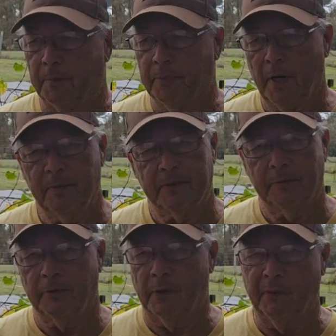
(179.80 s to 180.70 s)
Probably
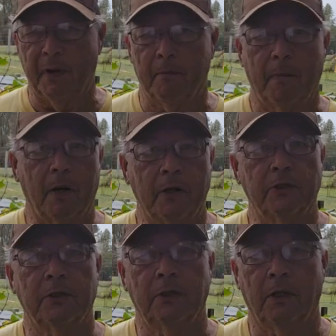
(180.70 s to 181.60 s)
somewhere around
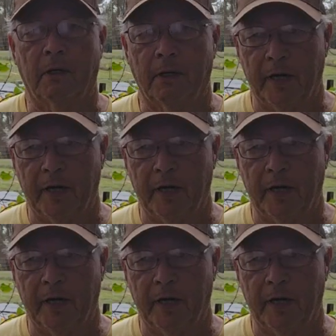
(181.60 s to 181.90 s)
March or